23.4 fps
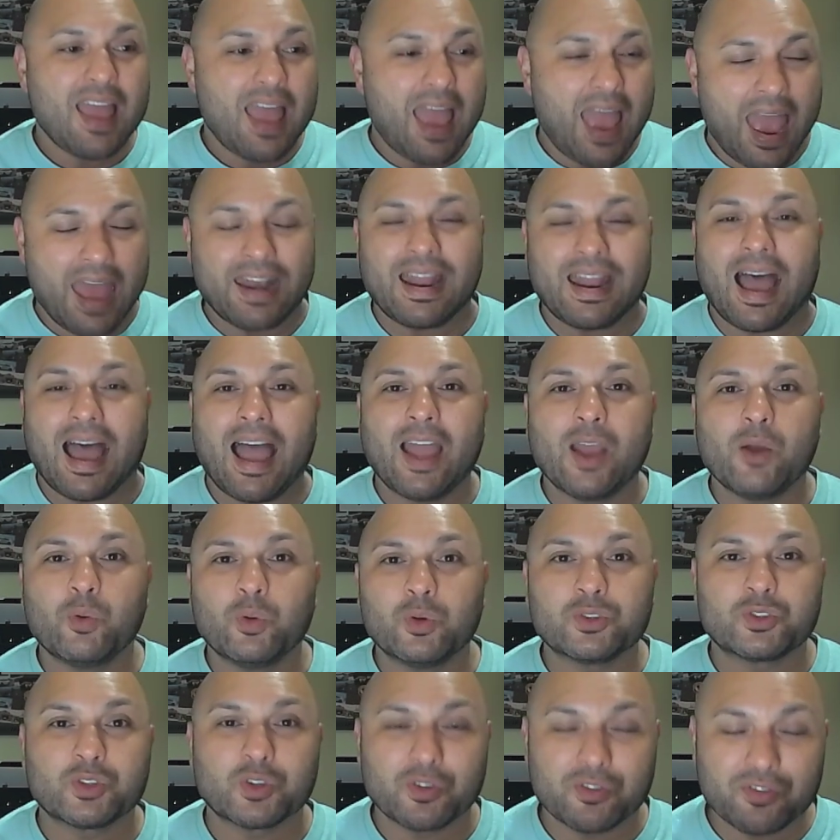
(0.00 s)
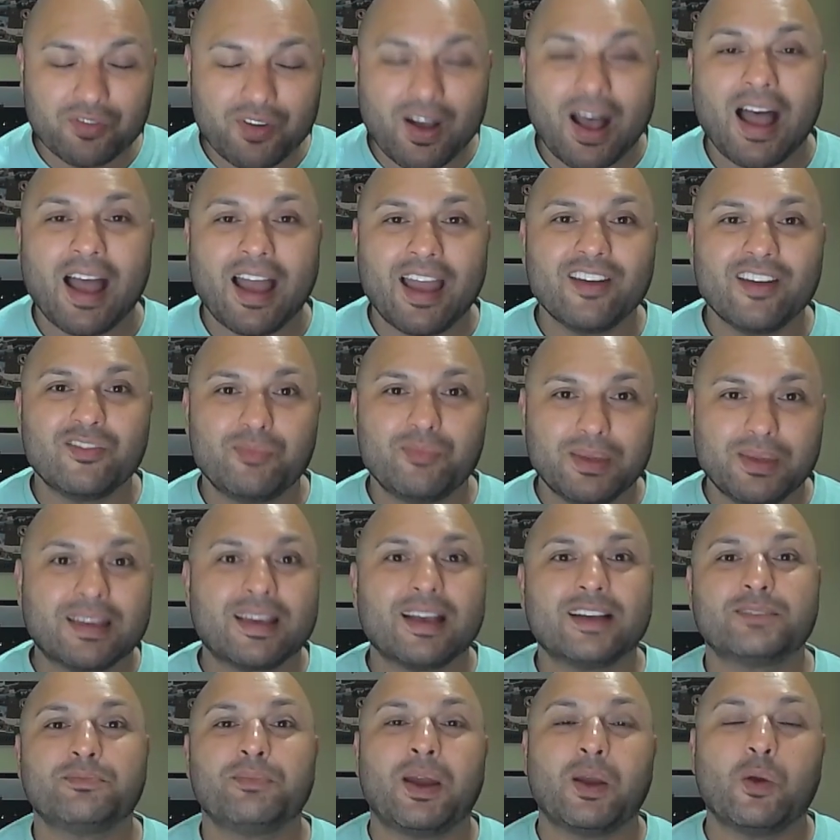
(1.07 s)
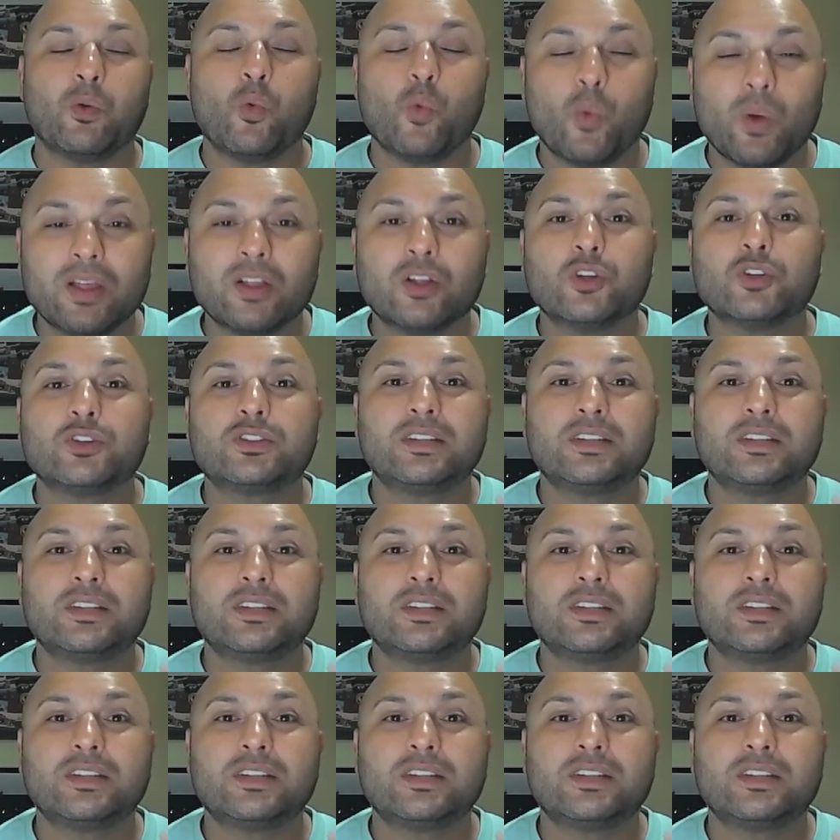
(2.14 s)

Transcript: and I will survive because my will